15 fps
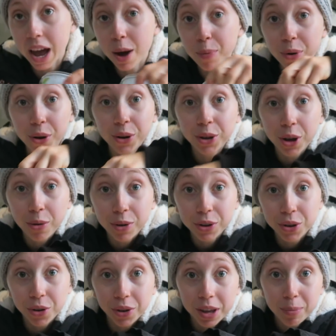Alpro Go
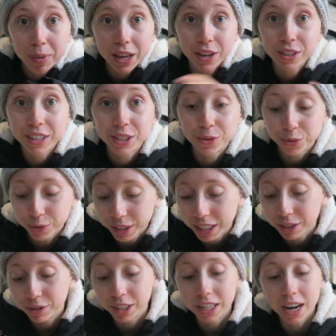On yogurt because it's
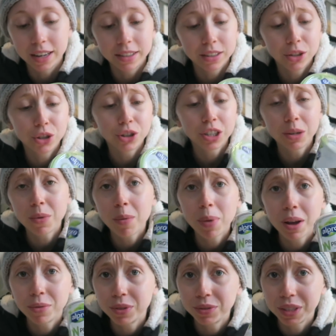really nice. It's usually
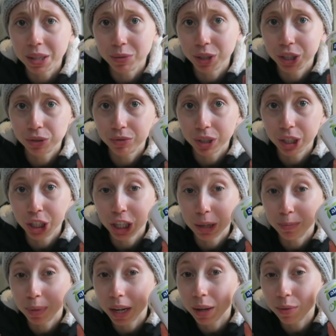£1.50, which is really
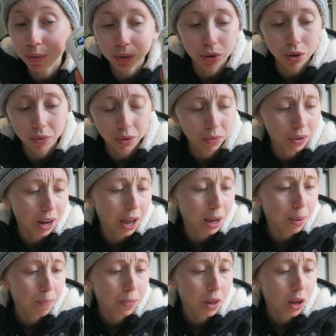cheap, but it was on offer for
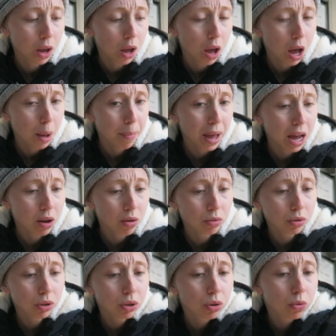like
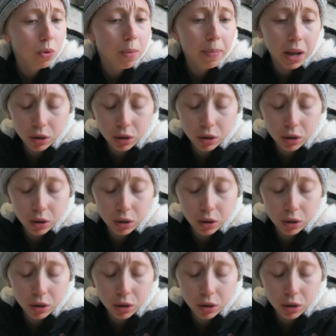£1 or